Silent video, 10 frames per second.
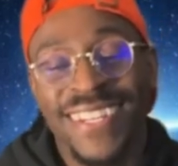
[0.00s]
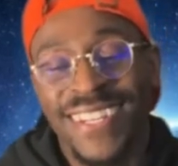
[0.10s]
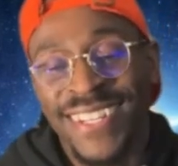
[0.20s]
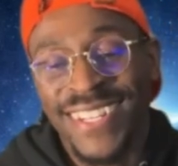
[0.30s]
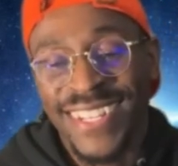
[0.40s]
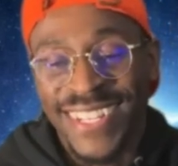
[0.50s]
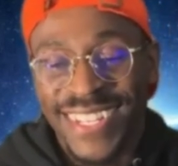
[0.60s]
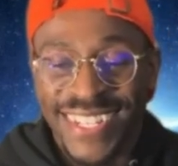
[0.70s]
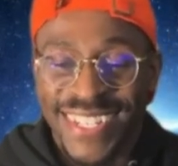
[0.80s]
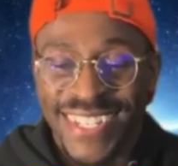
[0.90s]

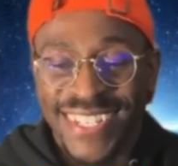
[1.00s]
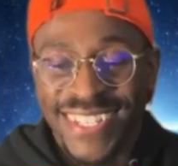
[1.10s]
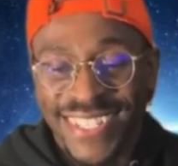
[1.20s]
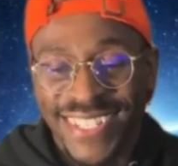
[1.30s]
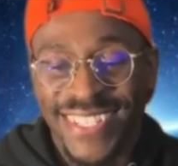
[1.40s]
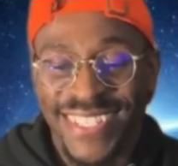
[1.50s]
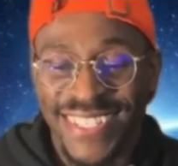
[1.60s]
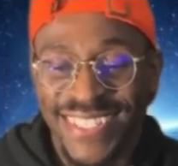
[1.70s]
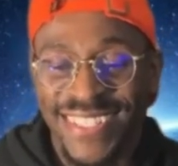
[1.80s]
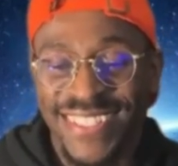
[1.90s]

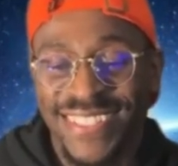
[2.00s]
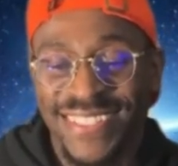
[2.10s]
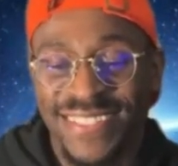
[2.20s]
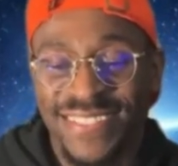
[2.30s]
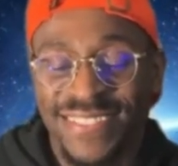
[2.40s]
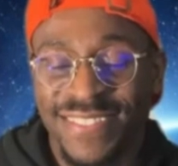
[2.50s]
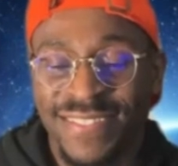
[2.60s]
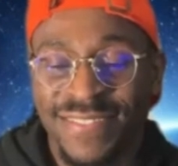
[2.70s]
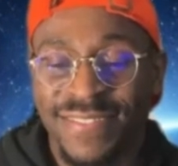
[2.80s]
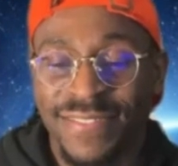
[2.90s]

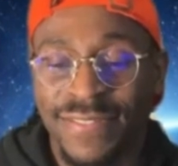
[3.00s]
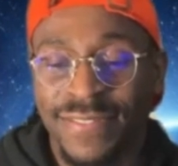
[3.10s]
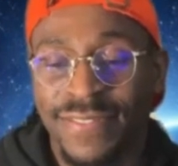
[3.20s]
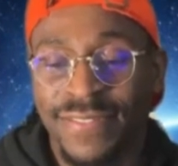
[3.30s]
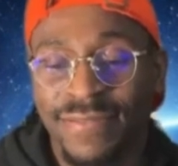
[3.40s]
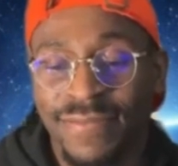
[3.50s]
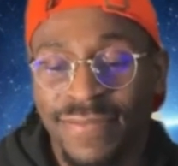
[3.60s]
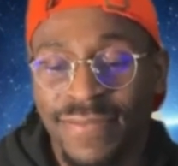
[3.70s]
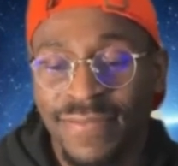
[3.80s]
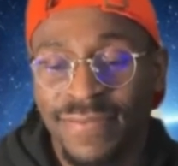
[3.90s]

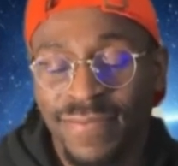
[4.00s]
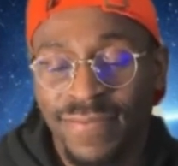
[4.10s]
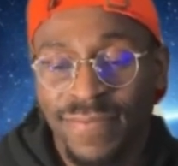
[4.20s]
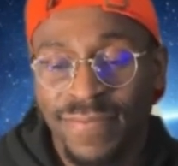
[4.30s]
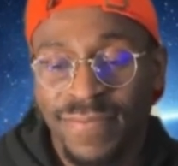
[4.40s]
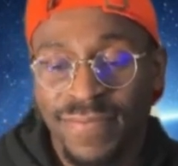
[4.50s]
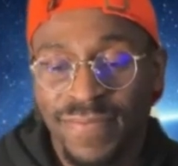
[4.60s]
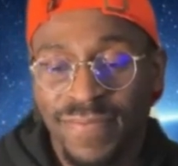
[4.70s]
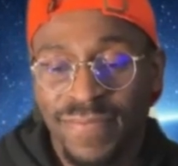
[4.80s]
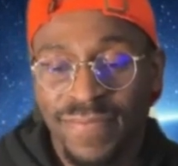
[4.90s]

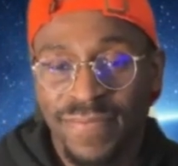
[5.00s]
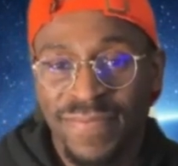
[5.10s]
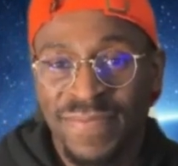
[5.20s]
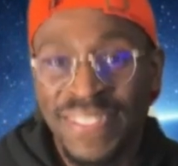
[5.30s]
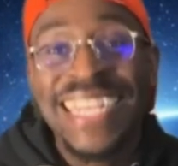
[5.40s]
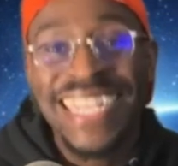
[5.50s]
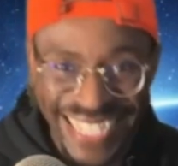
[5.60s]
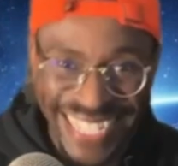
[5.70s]
This person isn't speaking.